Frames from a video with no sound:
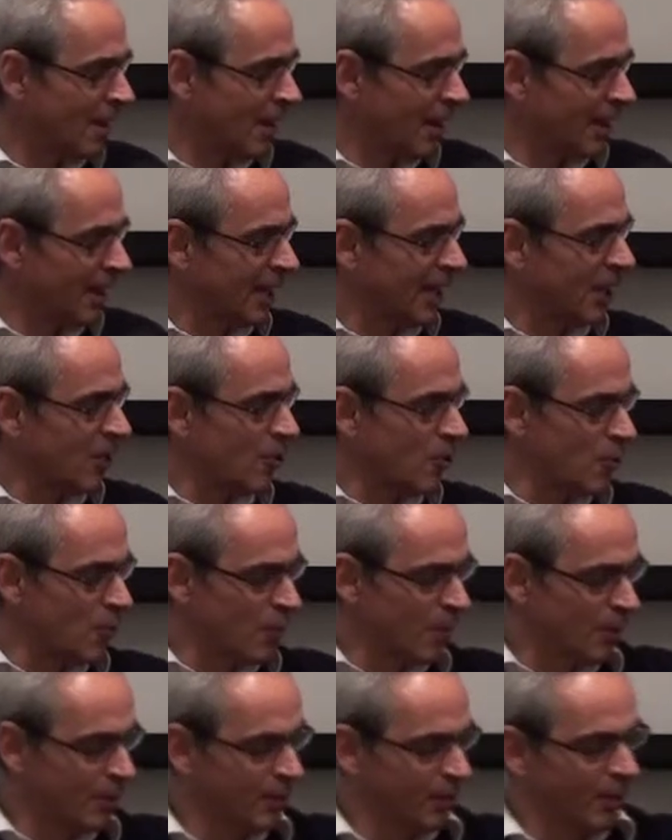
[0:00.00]
can
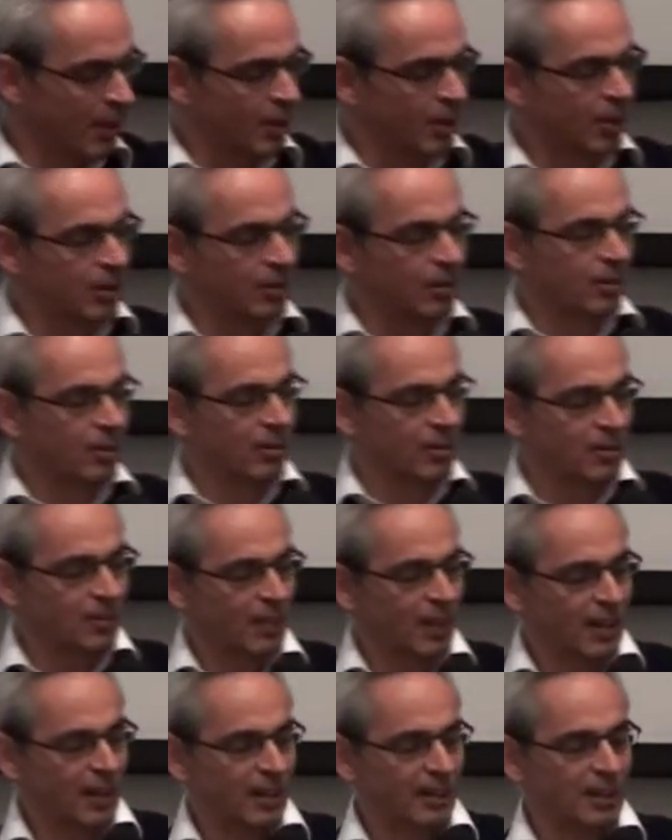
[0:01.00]

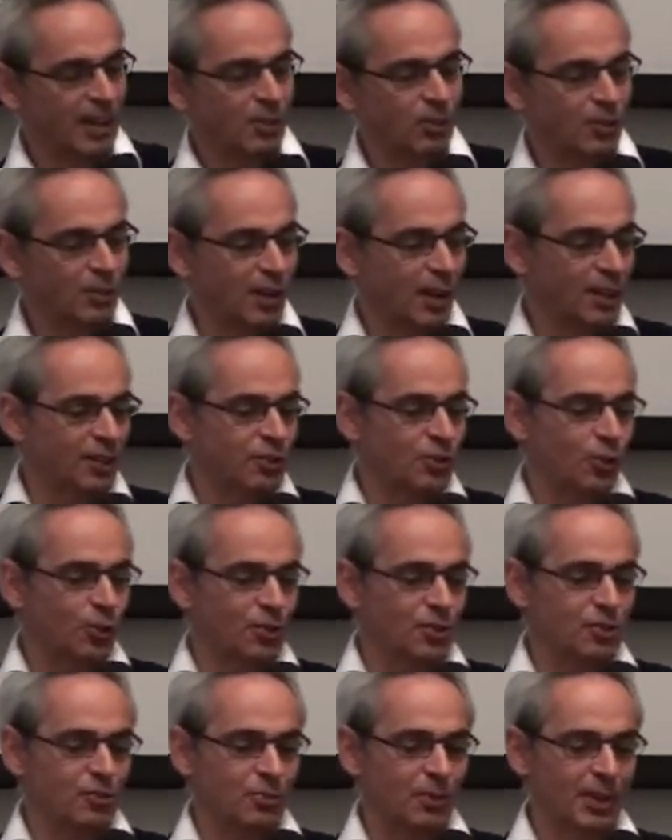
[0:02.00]
say that the title
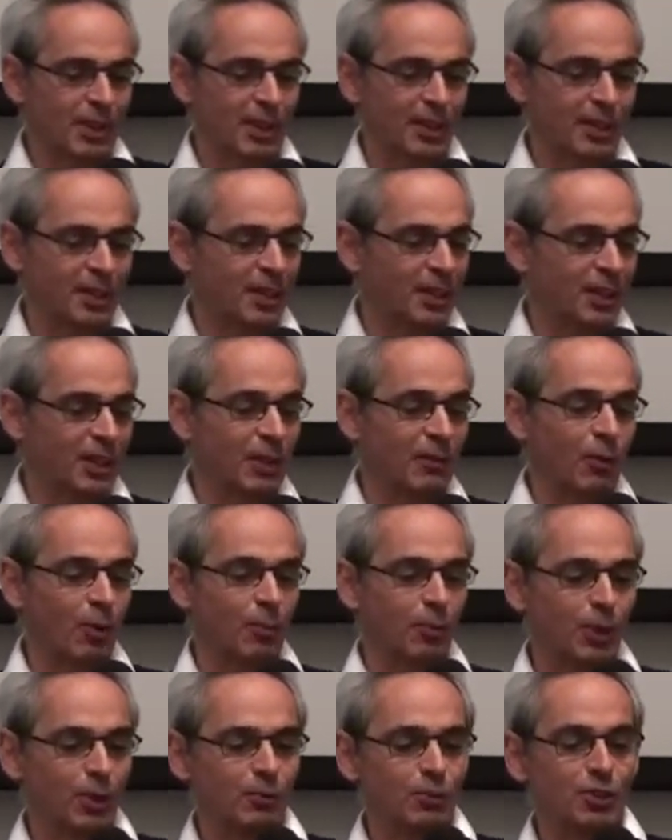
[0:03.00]
is really
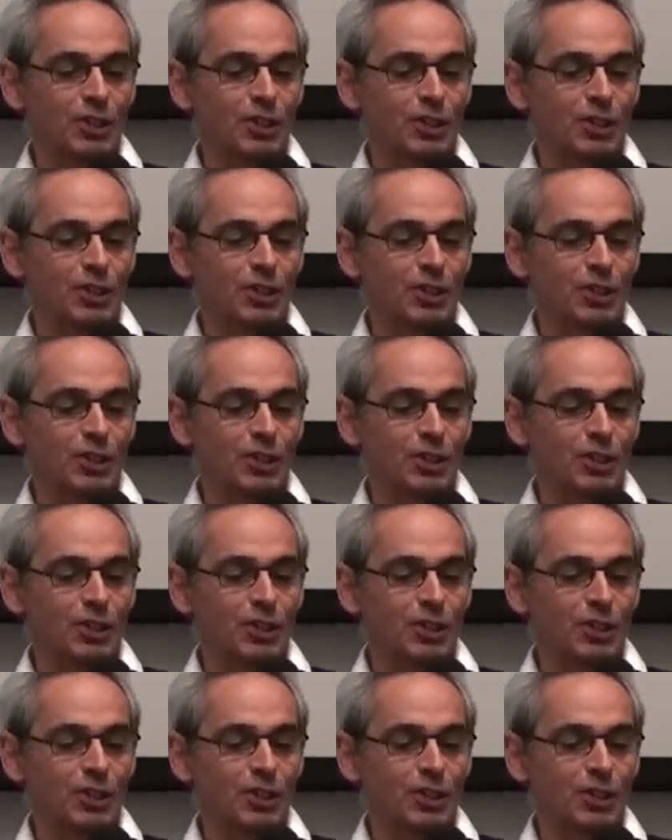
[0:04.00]
Development of a